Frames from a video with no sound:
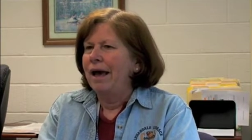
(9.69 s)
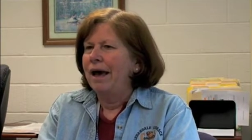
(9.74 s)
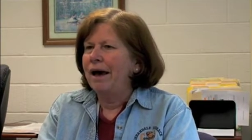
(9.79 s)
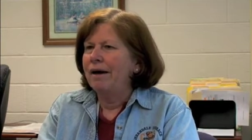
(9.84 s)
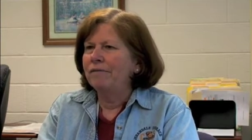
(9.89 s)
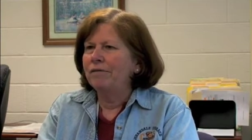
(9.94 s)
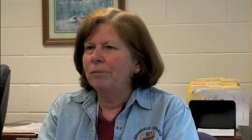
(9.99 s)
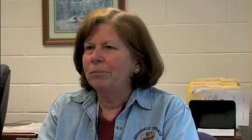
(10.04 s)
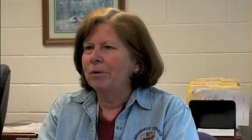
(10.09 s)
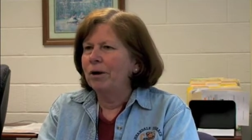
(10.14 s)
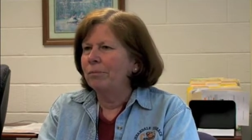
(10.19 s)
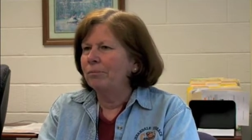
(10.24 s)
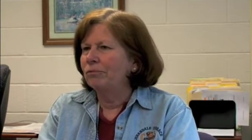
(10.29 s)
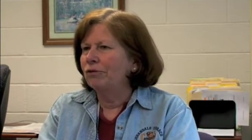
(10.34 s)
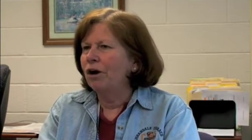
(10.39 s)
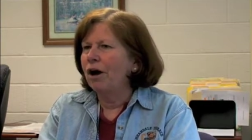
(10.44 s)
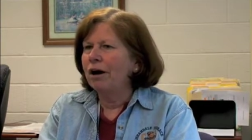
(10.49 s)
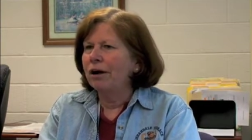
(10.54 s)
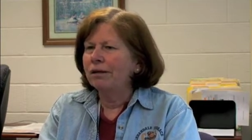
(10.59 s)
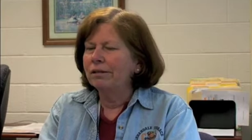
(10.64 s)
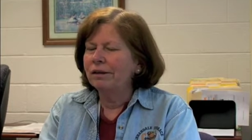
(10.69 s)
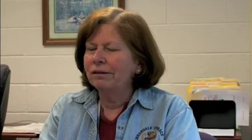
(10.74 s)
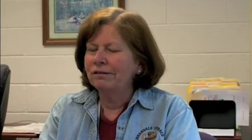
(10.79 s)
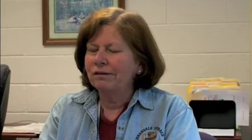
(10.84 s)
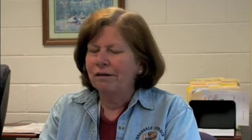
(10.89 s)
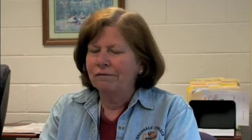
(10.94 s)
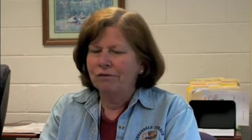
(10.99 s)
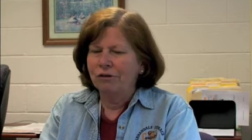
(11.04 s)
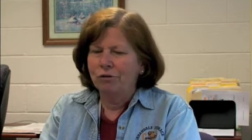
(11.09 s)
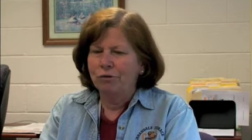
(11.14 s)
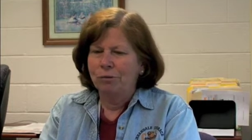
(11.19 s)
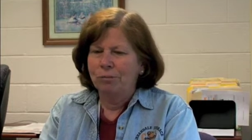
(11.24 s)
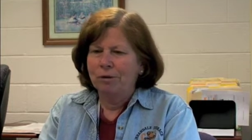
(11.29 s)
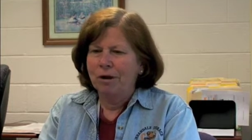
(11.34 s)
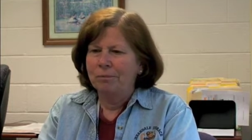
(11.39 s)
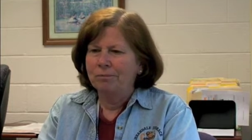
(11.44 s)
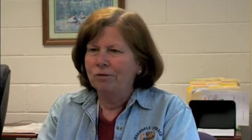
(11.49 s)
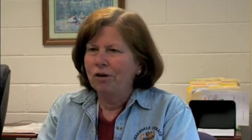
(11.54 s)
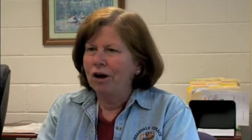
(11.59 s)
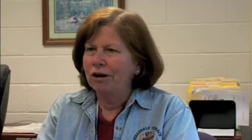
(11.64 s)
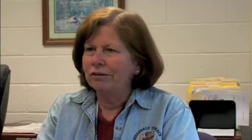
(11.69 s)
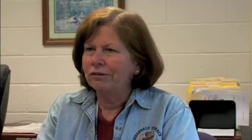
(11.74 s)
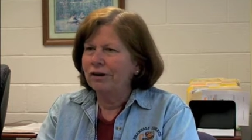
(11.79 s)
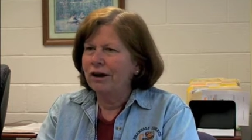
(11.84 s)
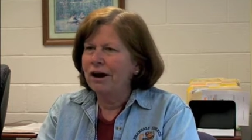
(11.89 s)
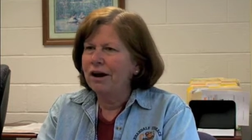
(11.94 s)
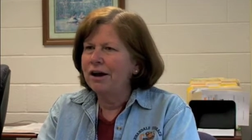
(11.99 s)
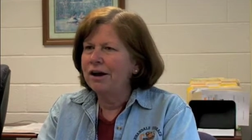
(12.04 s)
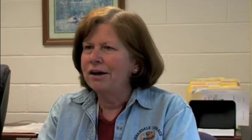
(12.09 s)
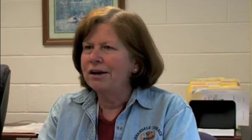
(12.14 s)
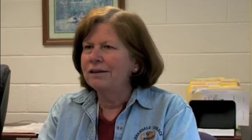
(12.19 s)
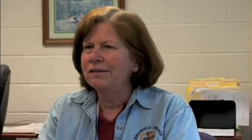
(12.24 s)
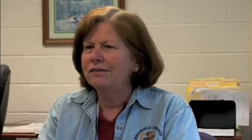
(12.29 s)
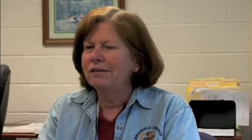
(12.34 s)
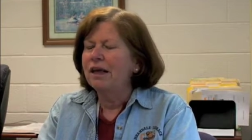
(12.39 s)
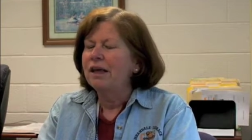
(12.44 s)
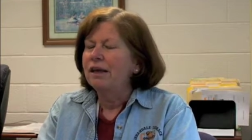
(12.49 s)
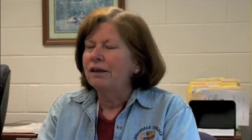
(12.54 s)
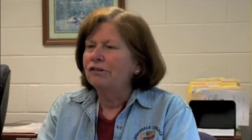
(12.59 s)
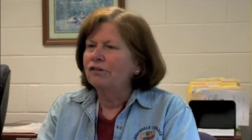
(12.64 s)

have them come talk, let's have the group come talk to us.